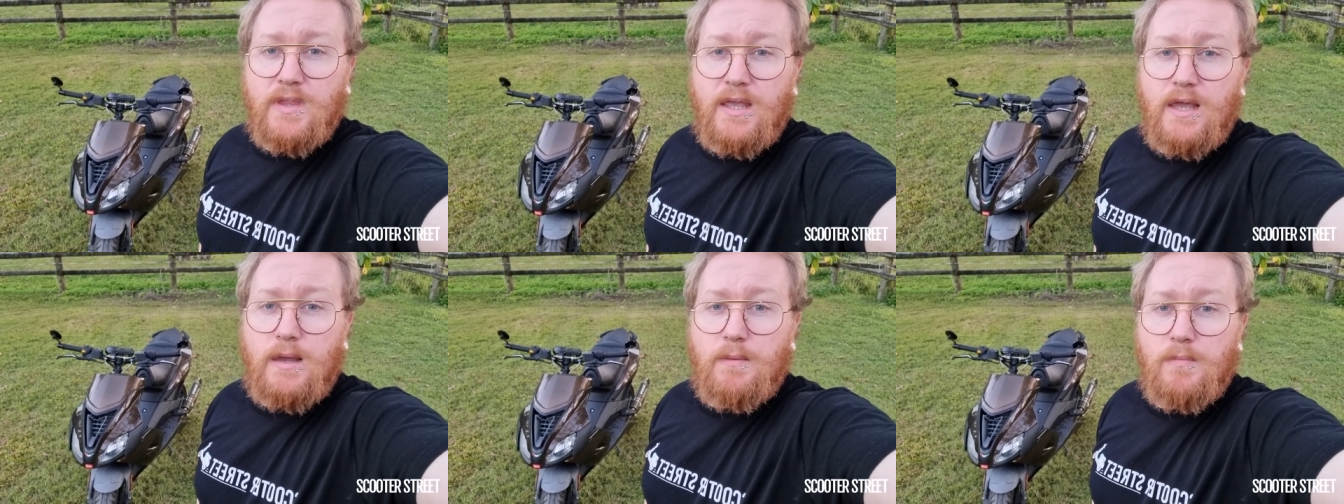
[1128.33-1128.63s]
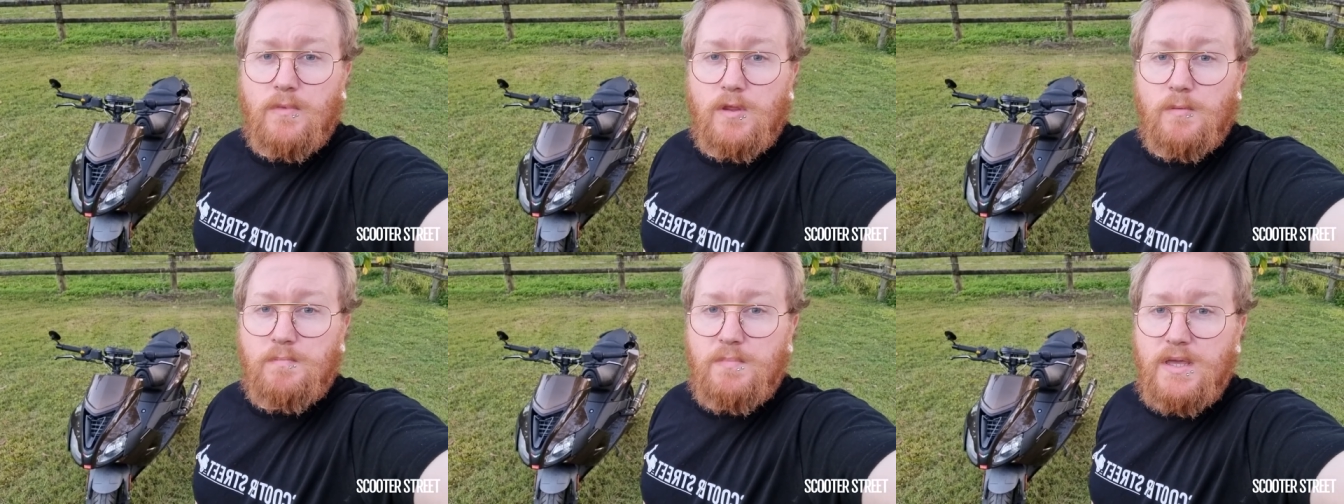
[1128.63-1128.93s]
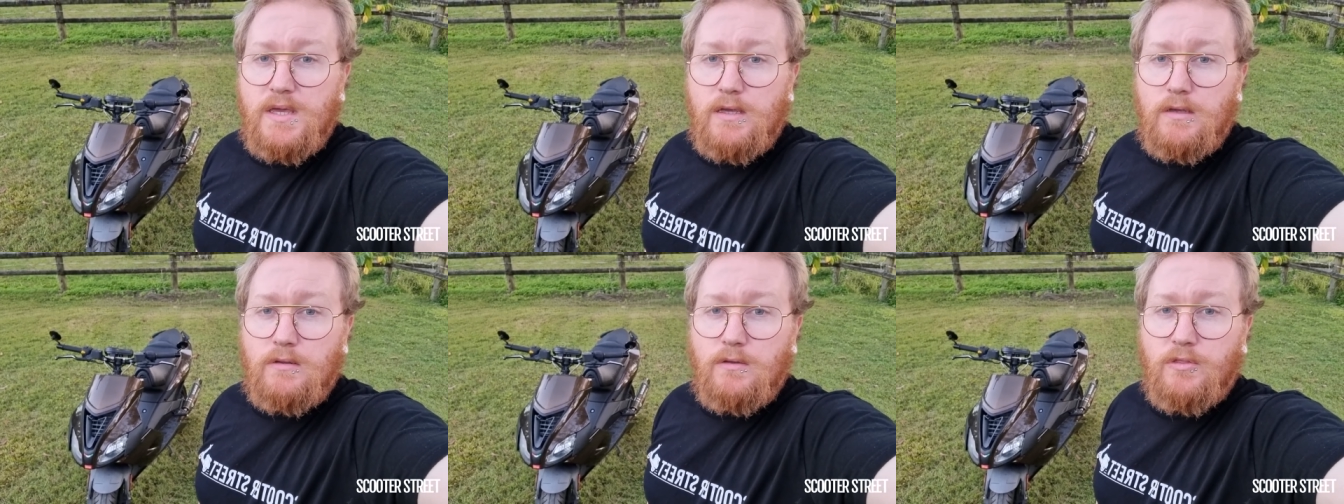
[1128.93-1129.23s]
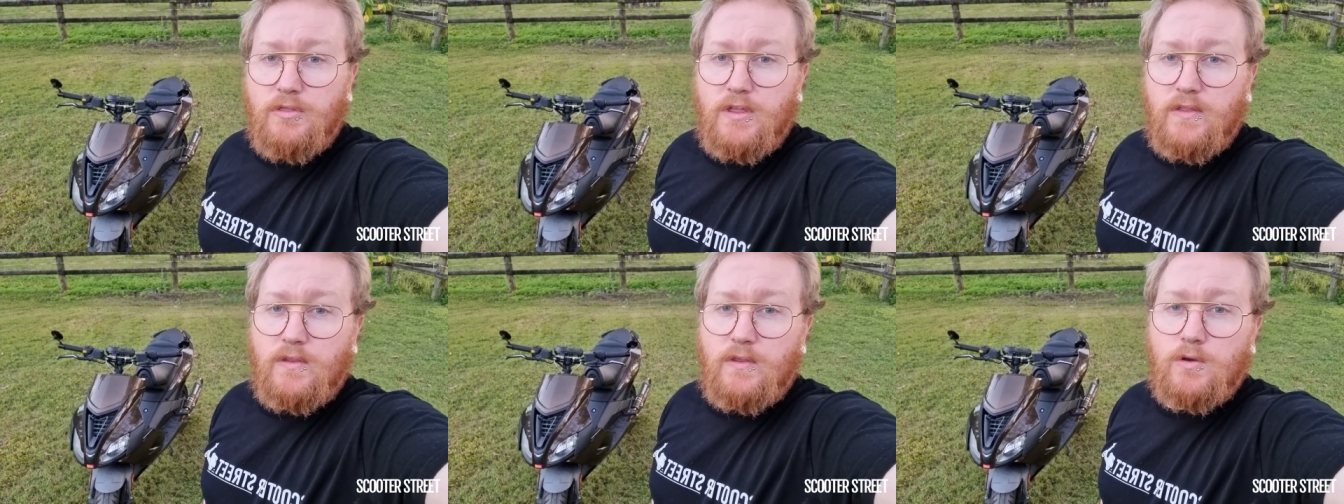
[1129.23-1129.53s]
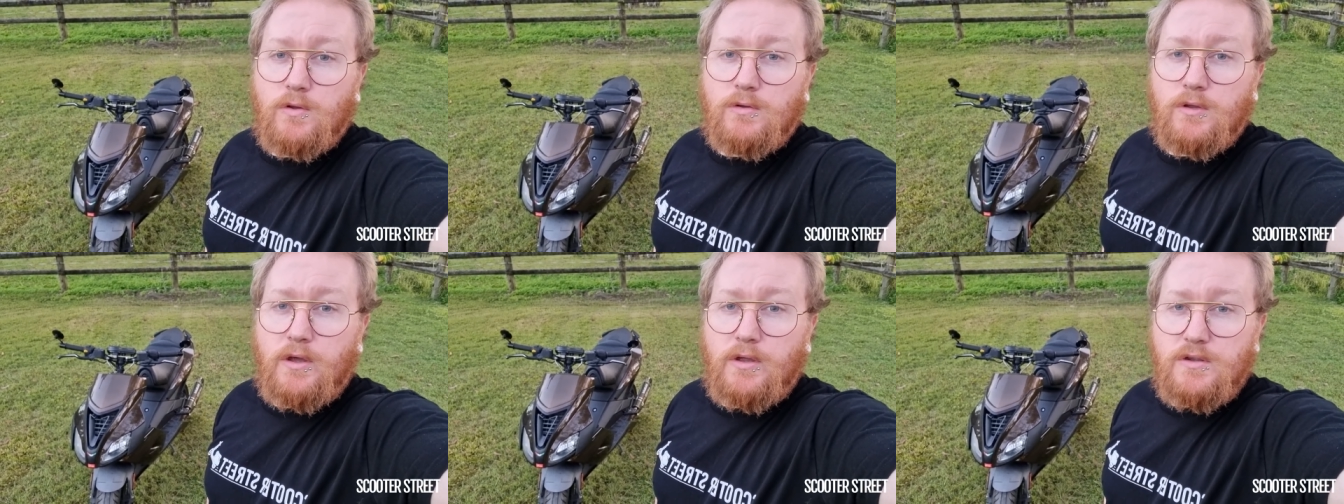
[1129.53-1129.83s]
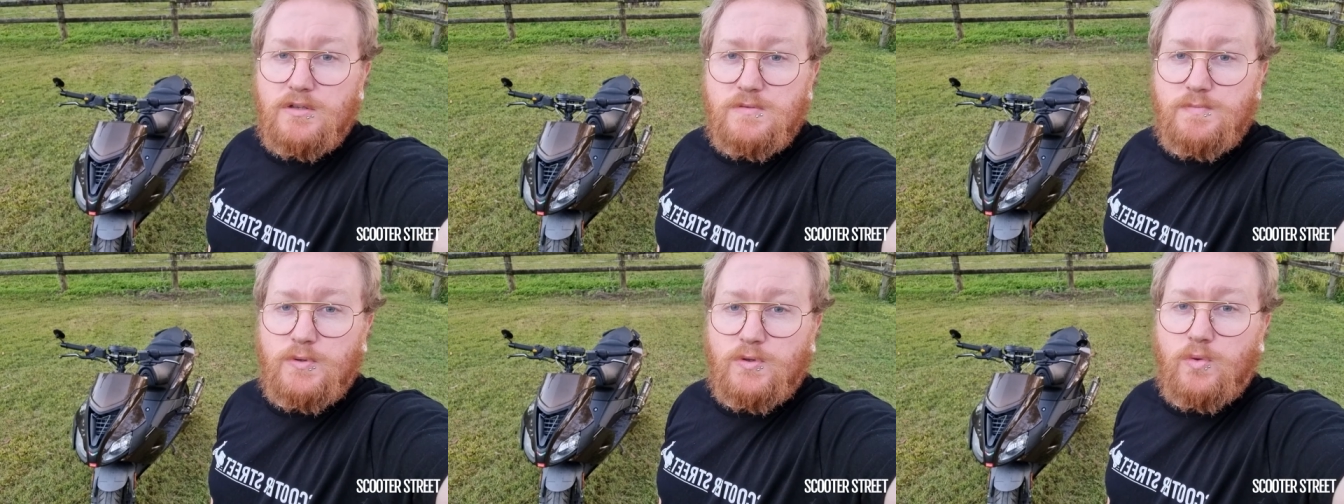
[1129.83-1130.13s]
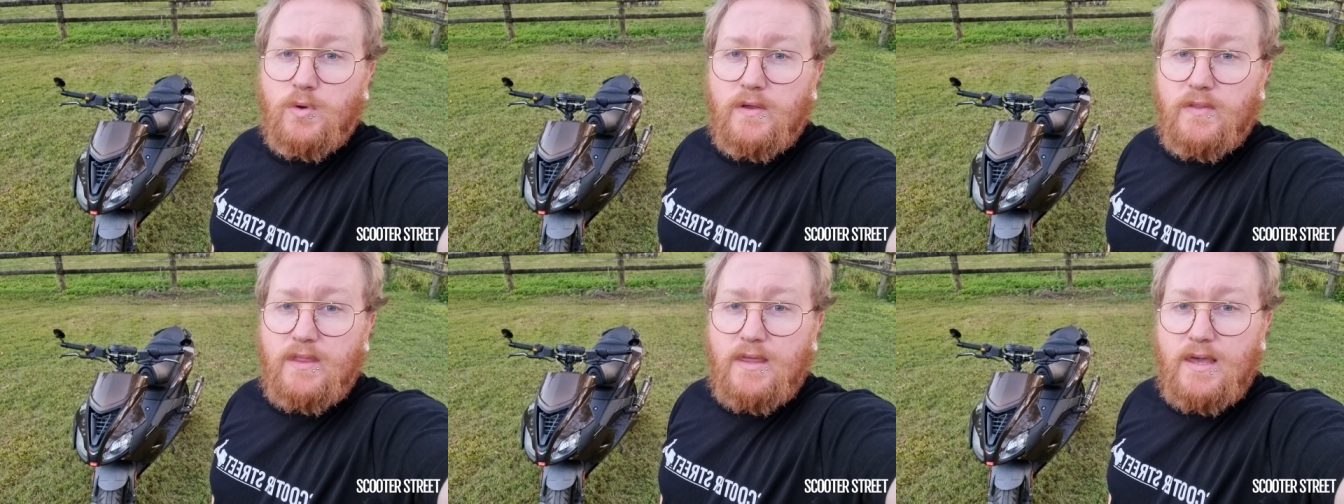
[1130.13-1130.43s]
Um, the big thing that you'll notice
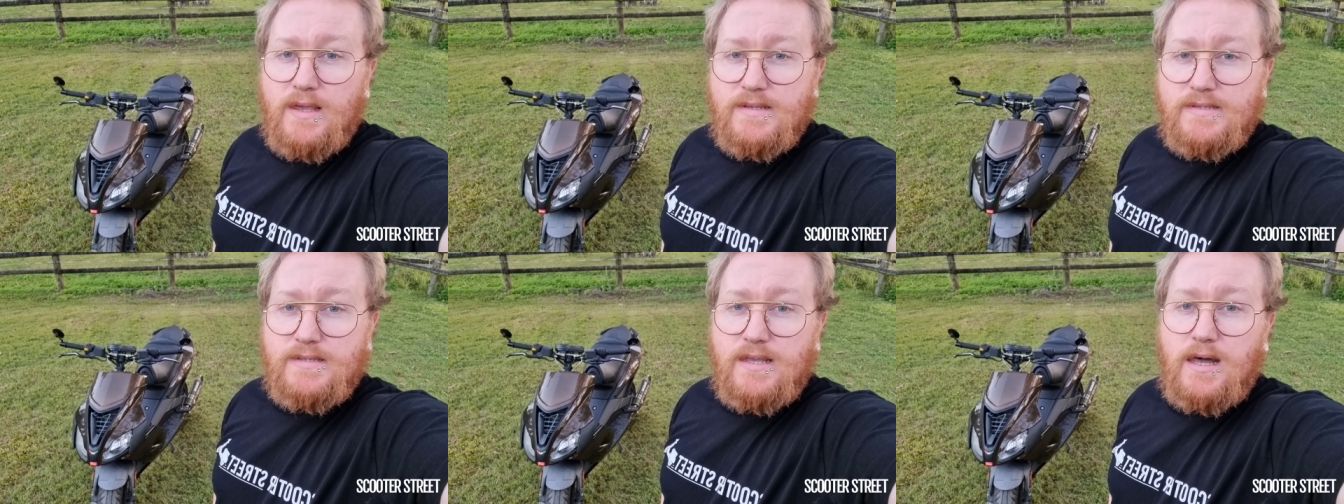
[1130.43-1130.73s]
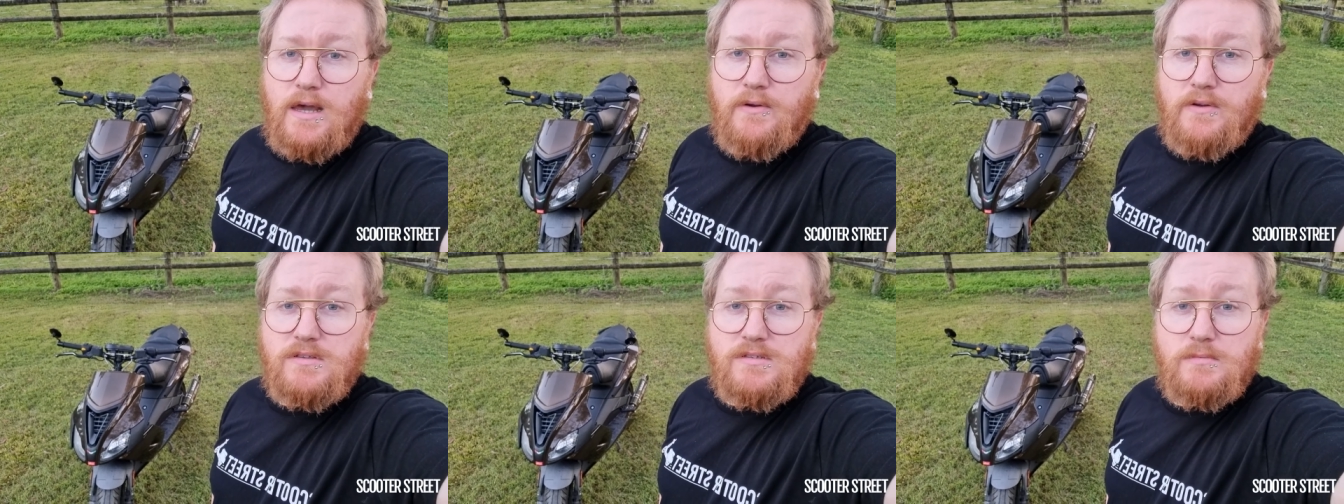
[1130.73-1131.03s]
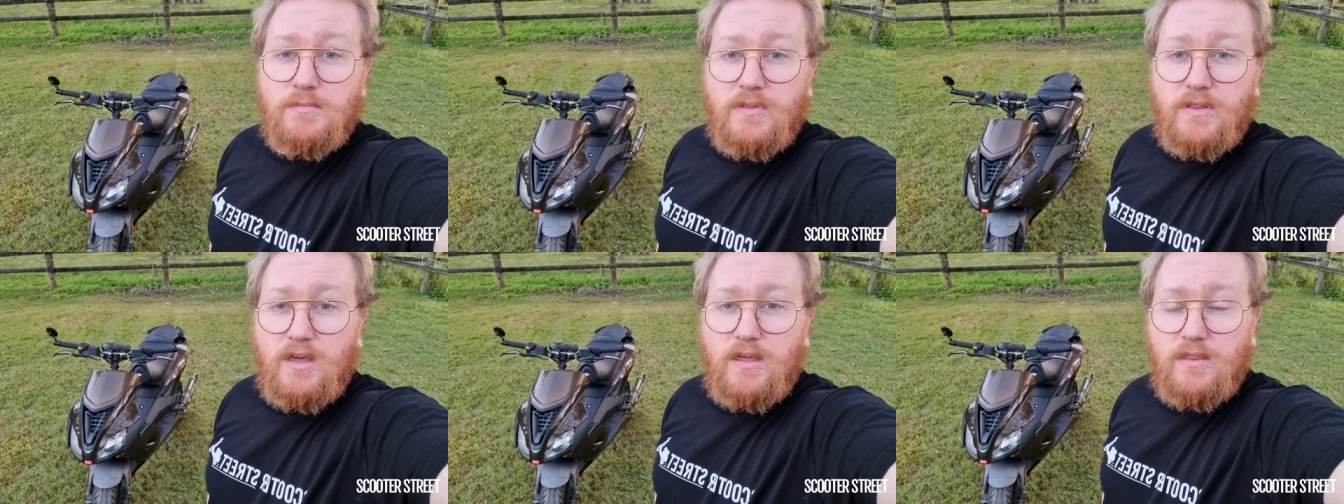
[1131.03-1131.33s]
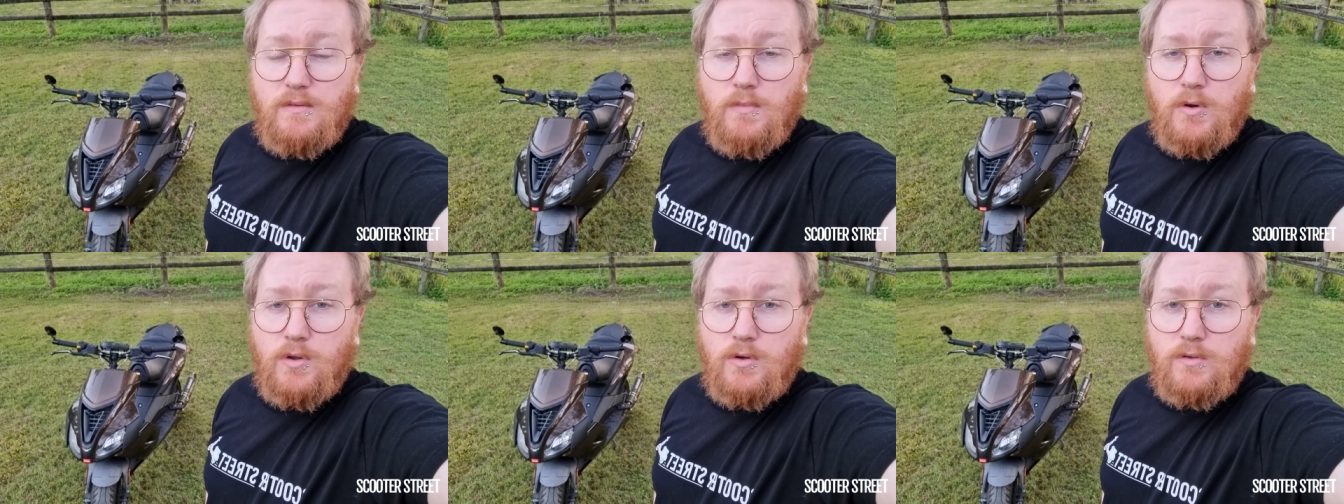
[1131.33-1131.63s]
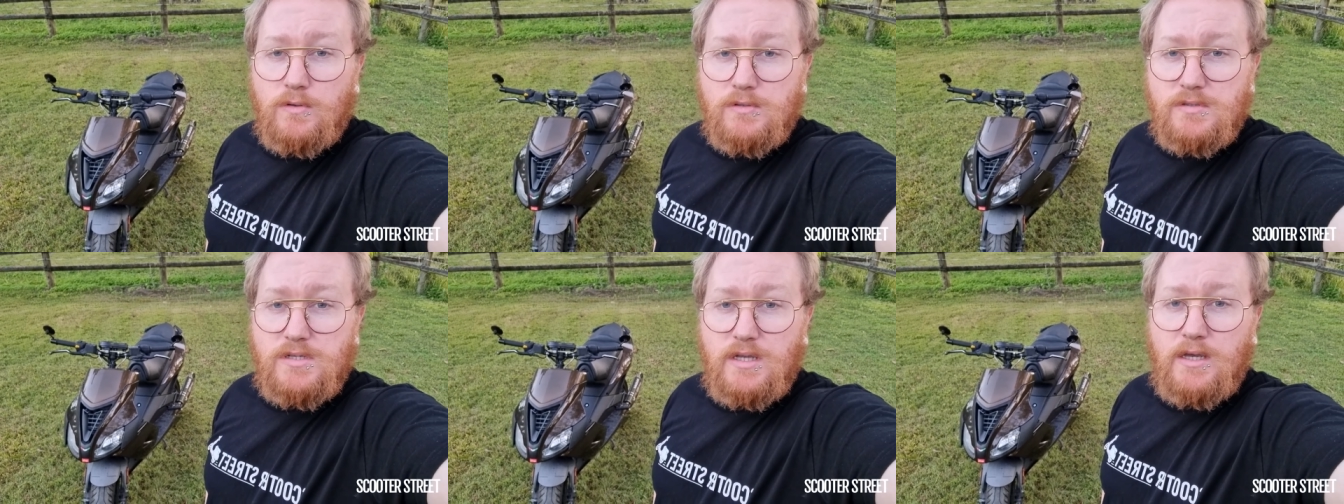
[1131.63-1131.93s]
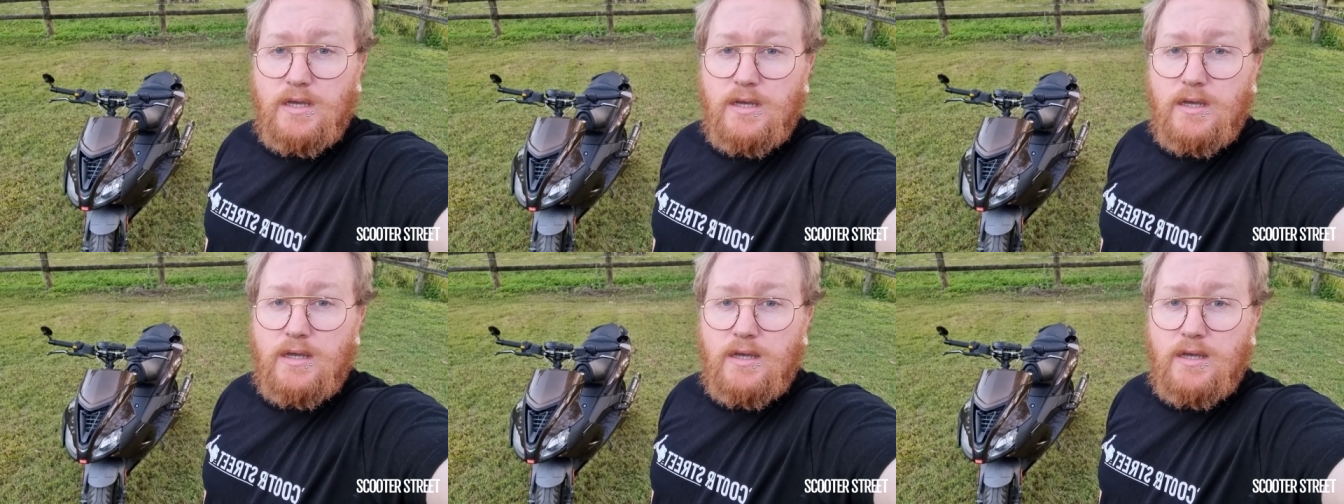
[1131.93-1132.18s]
between the SR and some of the other models